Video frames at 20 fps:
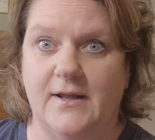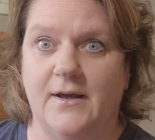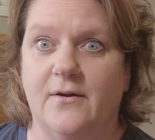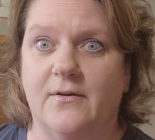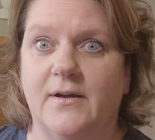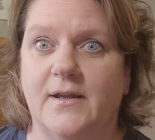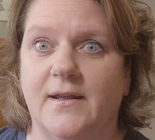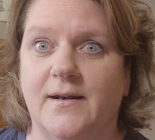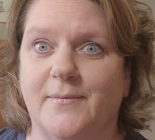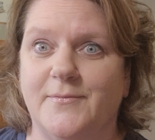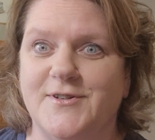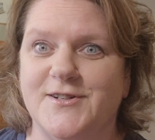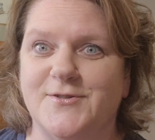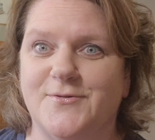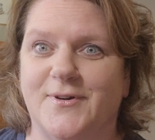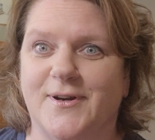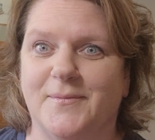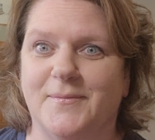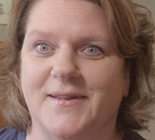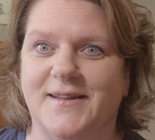again, I'm just
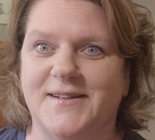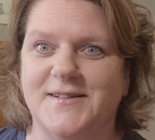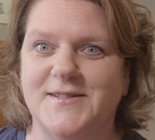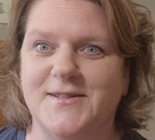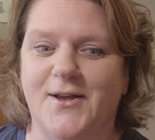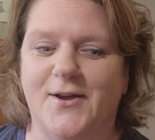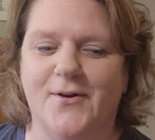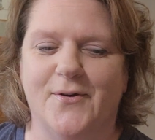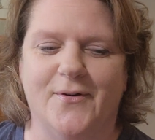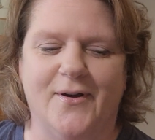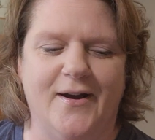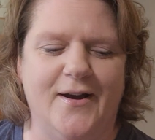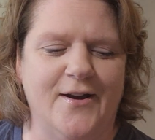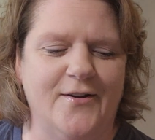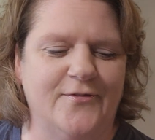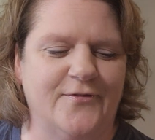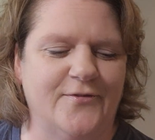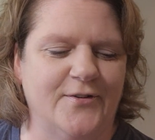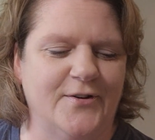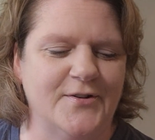rambling. So our
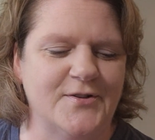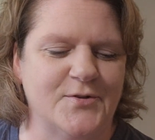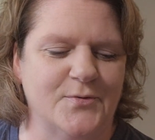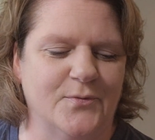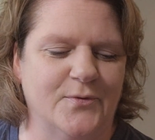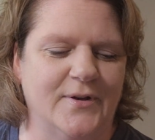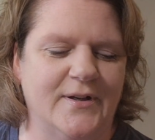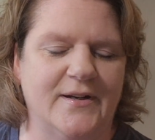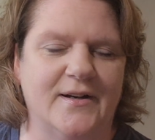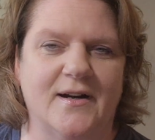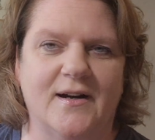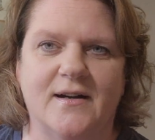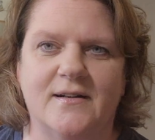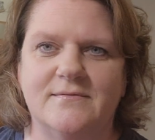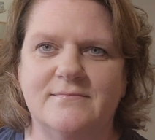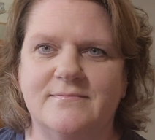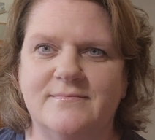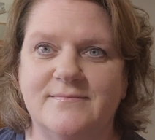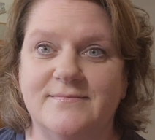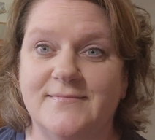first winner
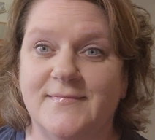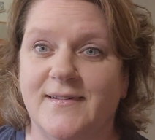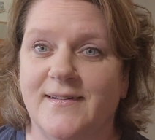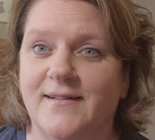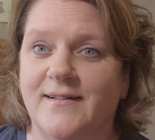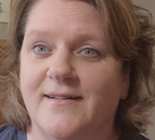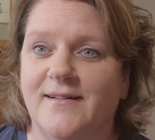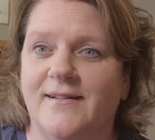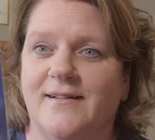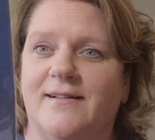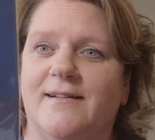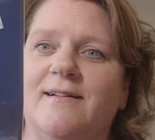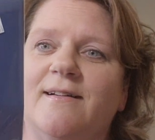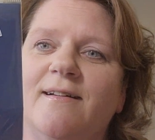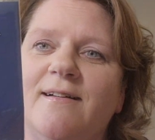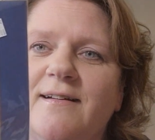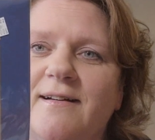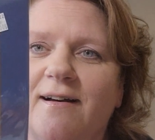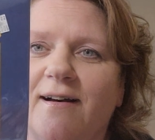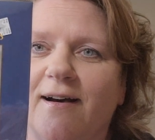
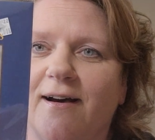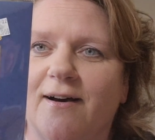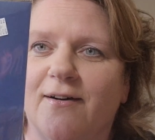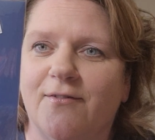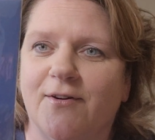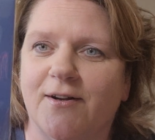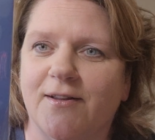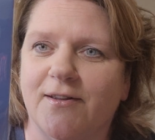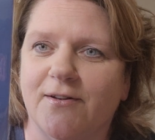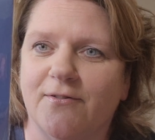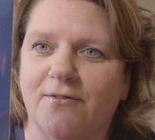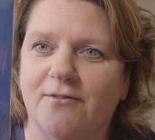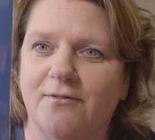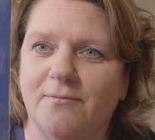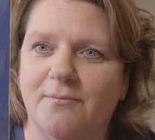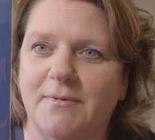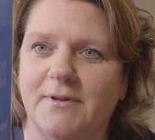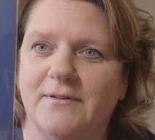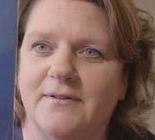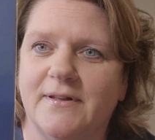of our little Mill